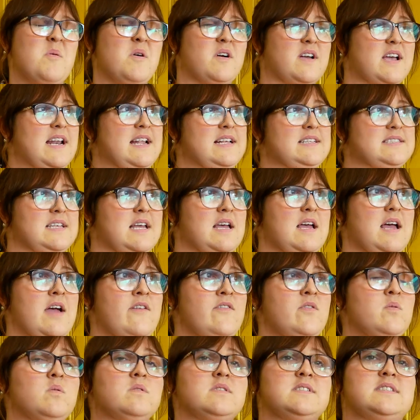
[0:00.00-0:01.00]
But again, it's
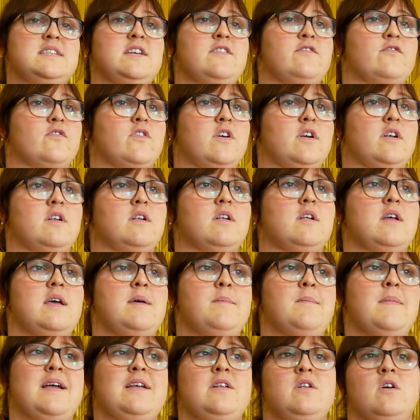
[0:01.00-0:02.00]
everyone's different.
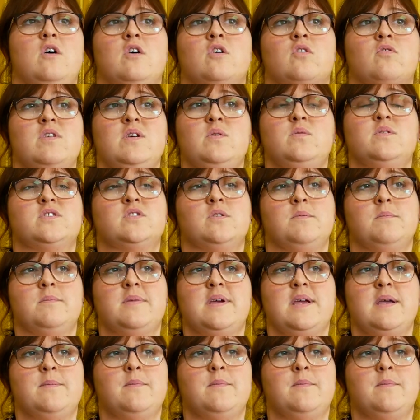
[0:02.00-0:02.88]
It may not agree with some